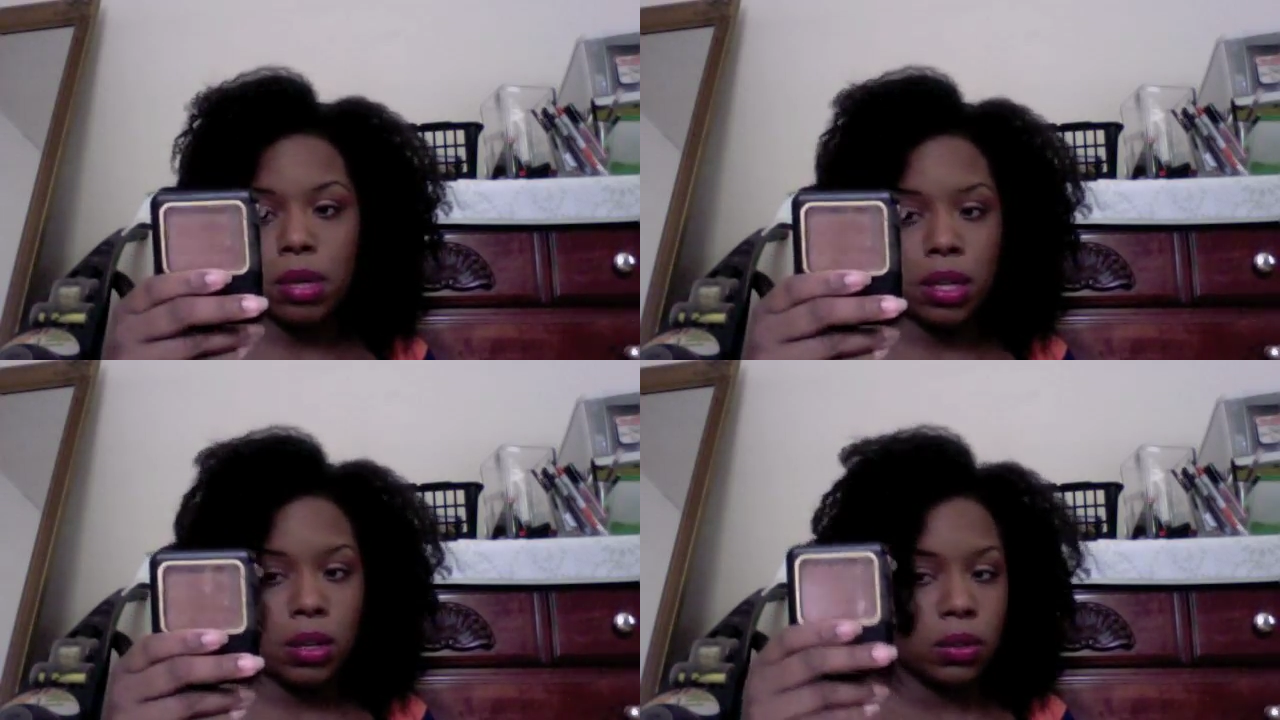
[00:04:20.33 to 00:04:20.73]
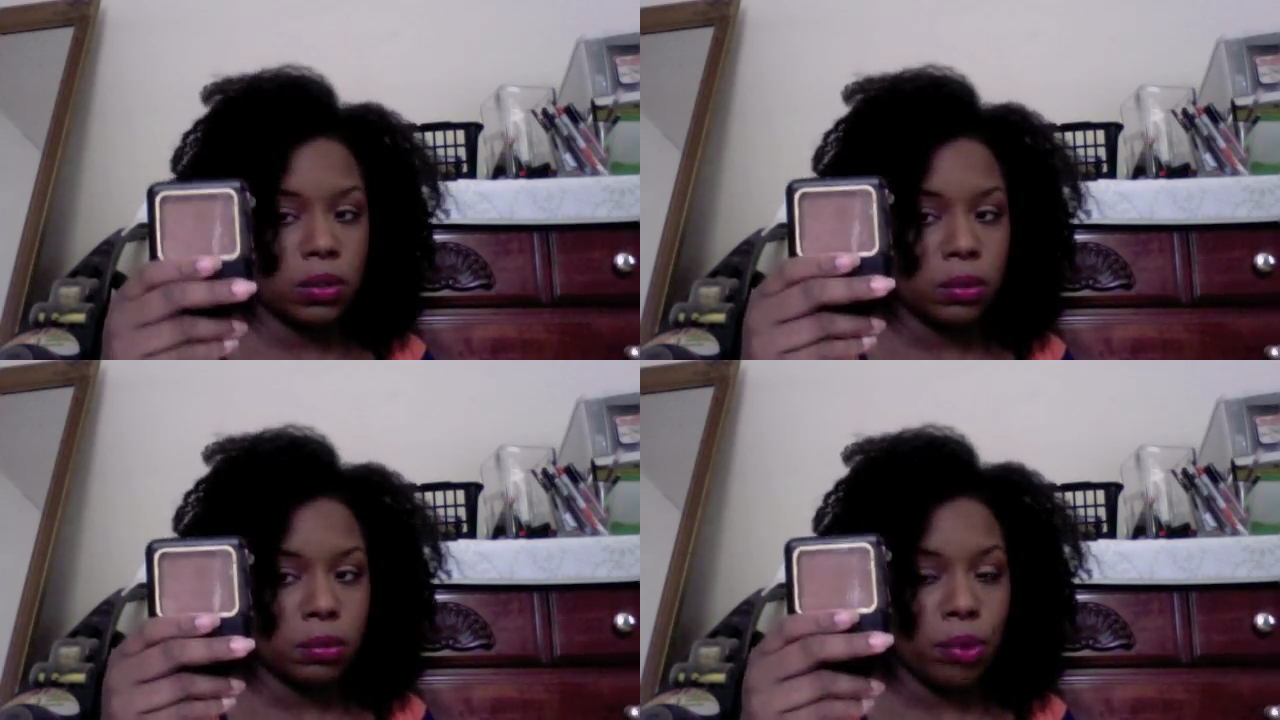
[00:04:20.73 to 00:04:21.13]

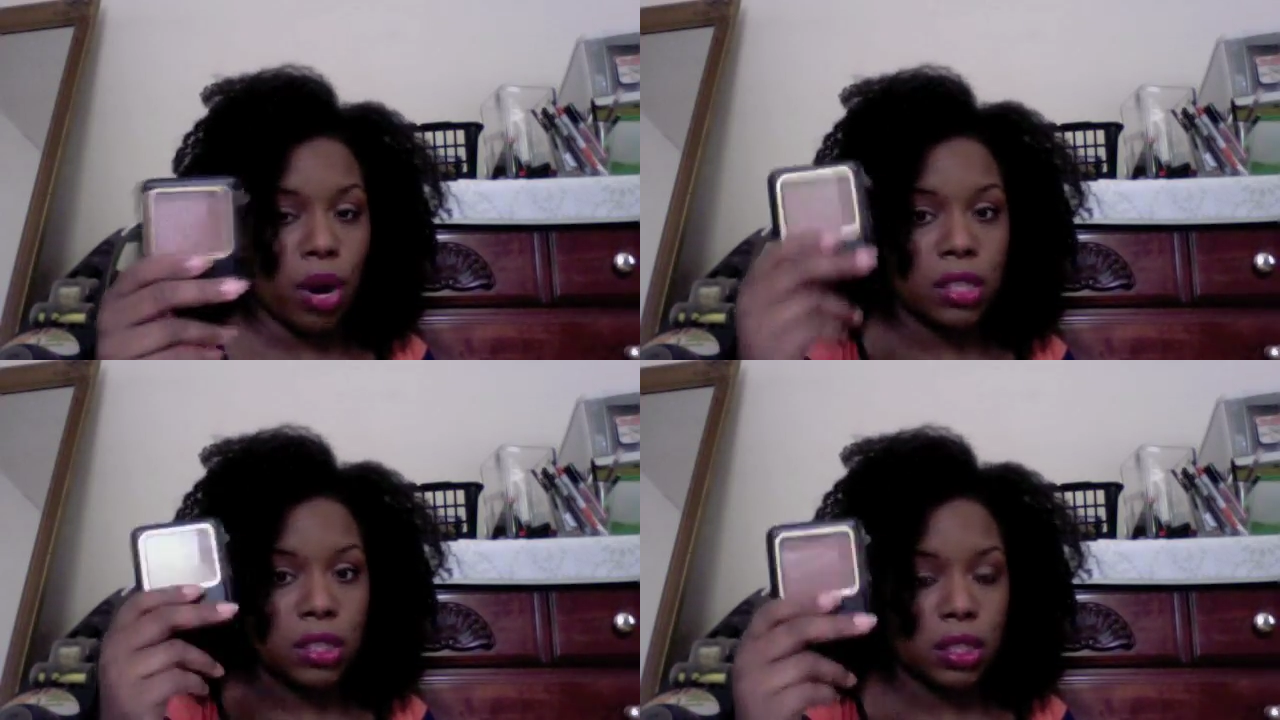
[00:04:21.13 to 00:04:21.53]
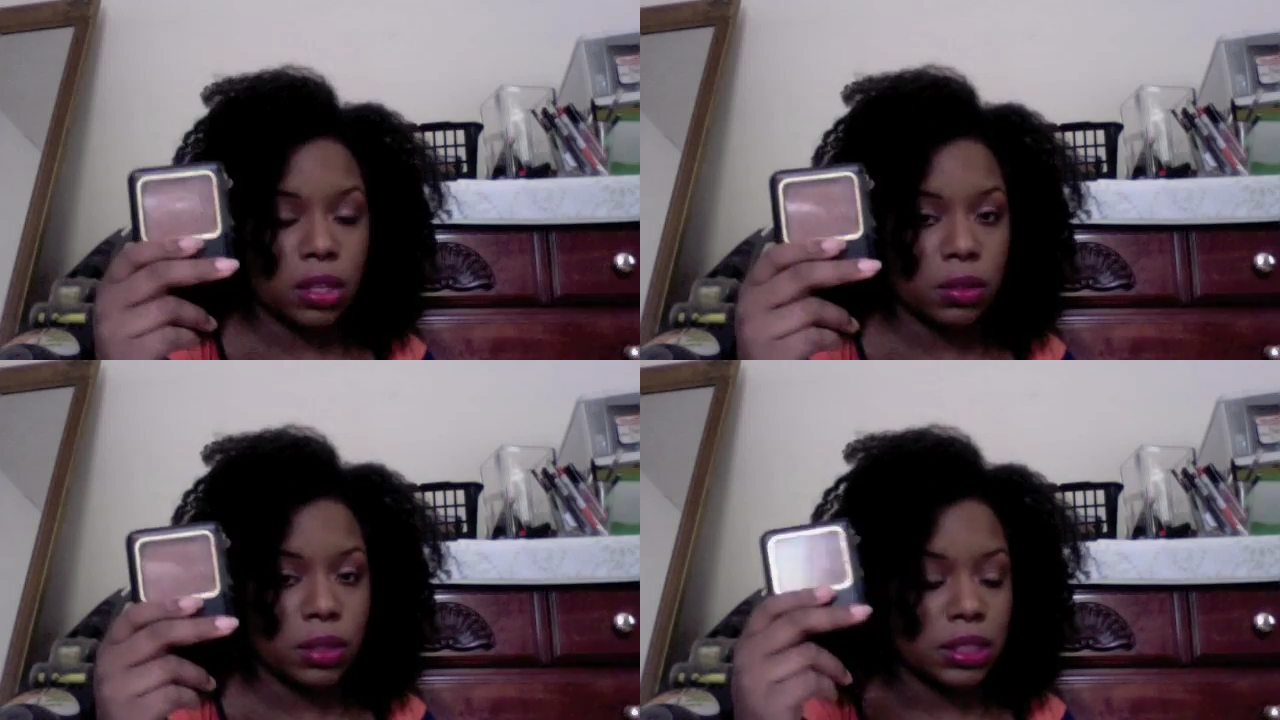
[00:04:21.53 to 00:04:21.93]
glow bronze
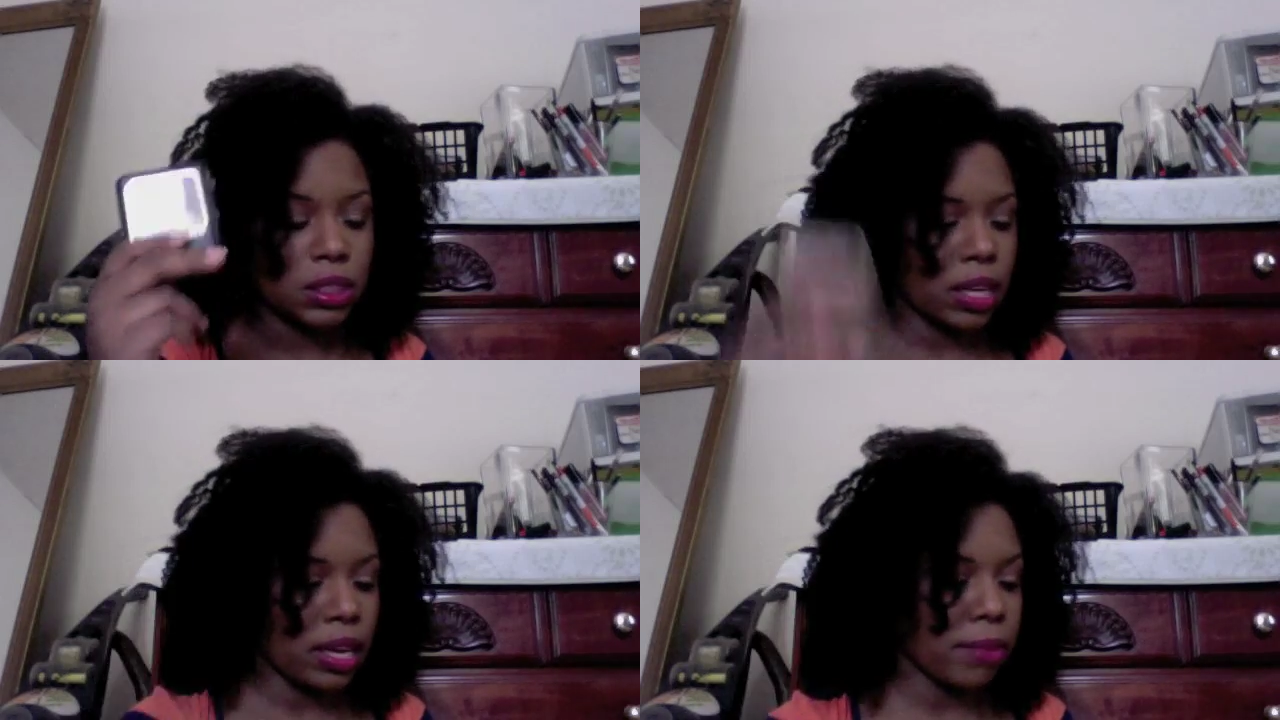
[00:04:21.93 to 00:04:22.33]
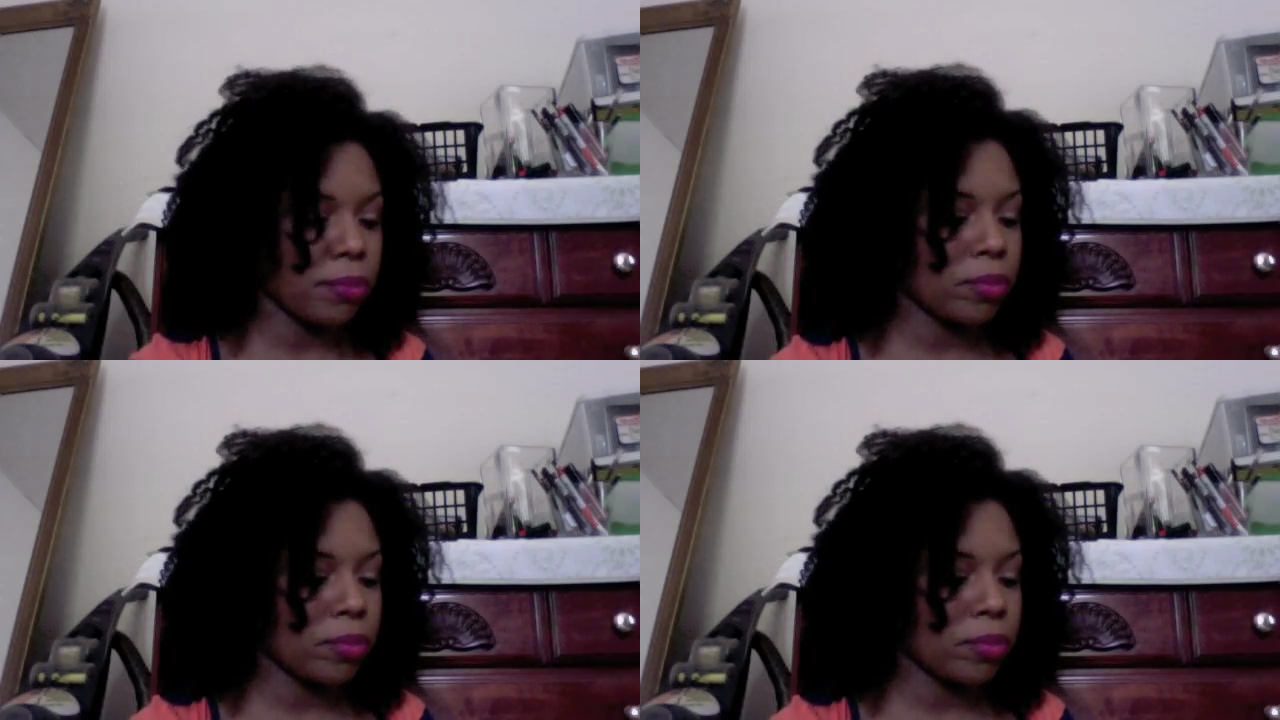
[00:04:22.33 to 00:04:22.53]
glow instead.